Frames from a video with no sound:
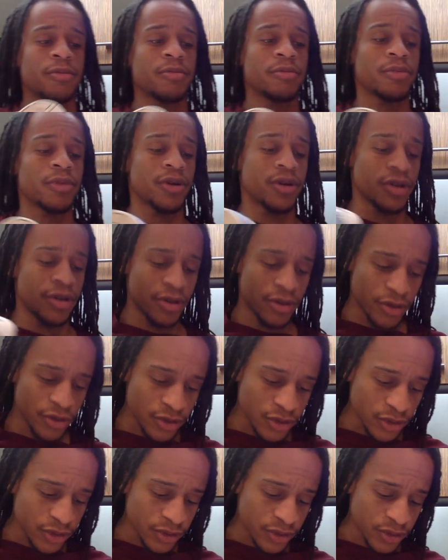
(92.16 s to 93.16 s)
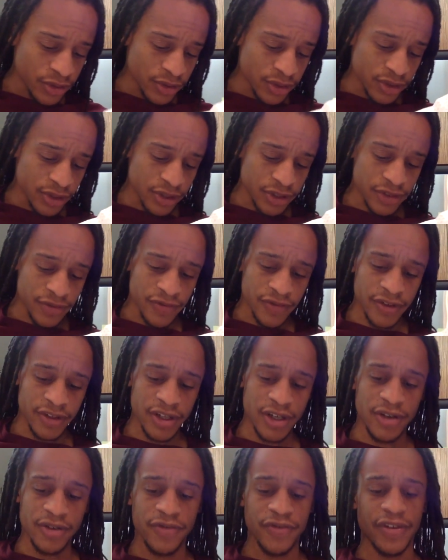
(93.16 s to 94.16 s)
Per usual. I
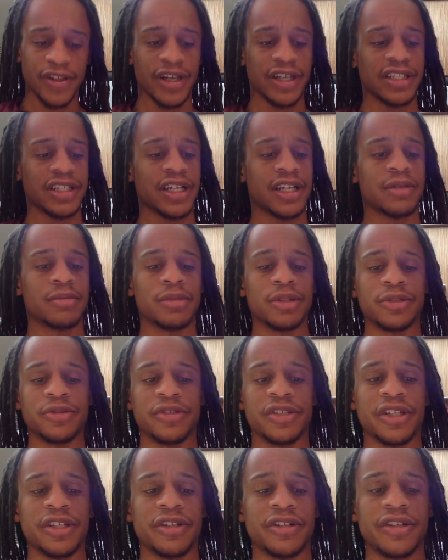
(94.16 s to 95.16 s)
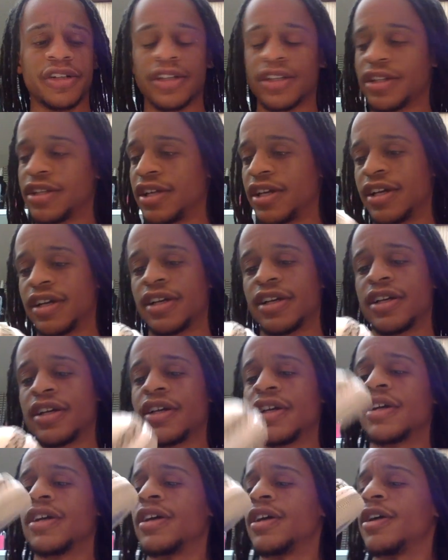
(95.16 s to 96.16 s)
don't feel like it's like a blue tint or nothing now.
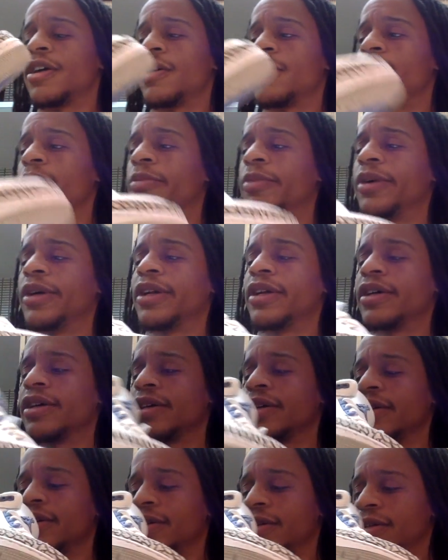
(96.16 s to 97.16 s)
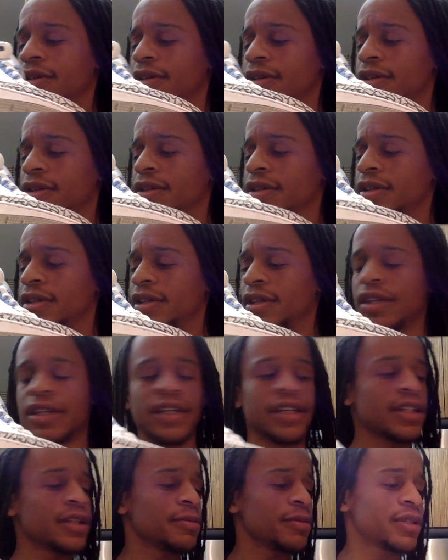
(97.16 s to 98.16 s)
But
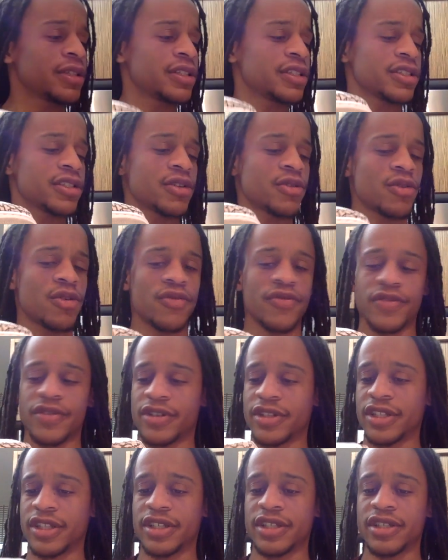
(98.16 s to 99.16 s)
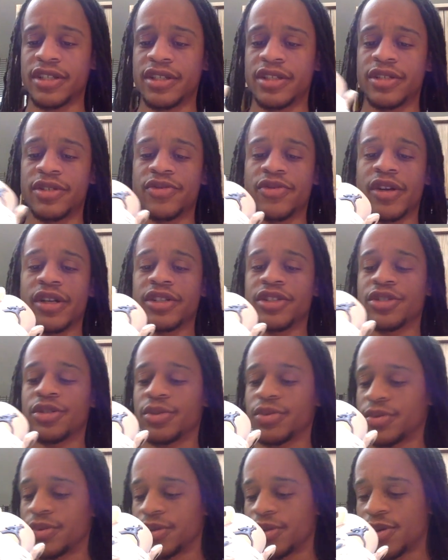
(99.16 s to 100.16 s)
yeah, let me just go over this right
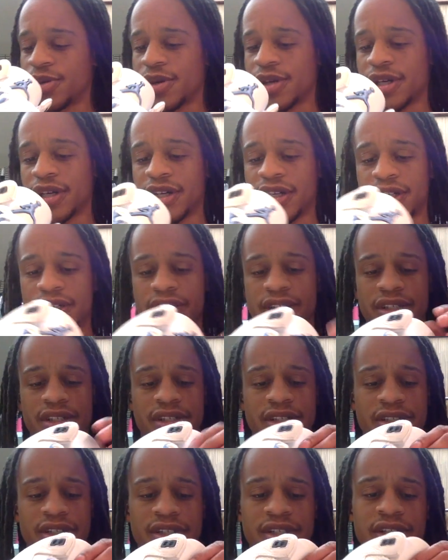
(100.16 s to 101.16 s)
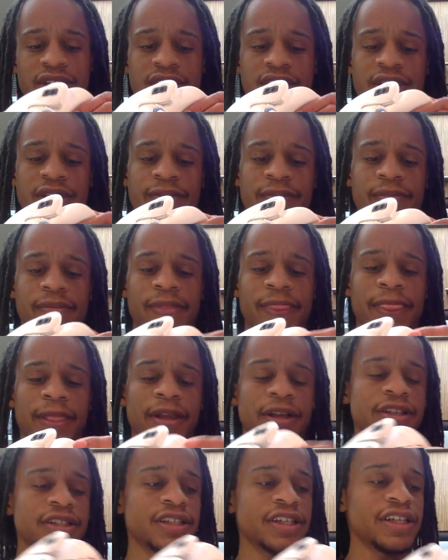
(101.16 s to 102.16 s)
shoe real quick, cause
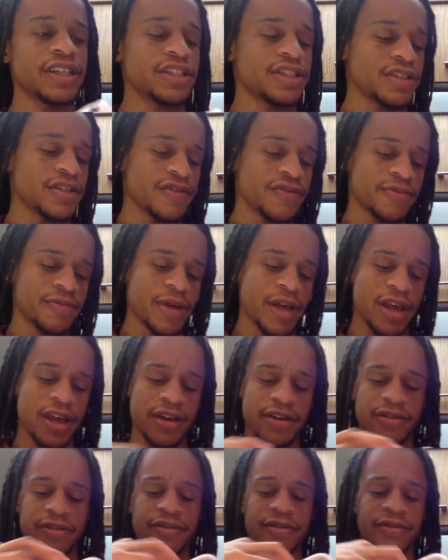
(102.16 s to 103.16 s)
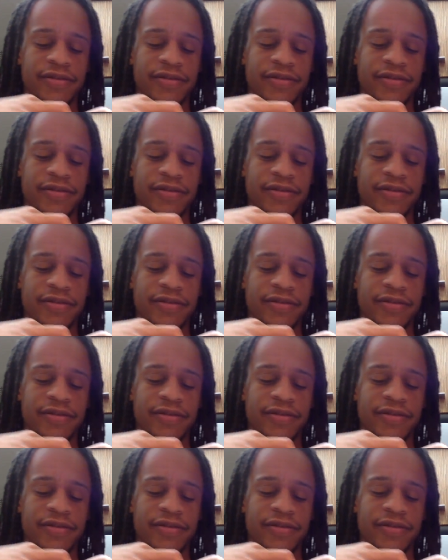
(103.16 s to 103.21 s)
each of them have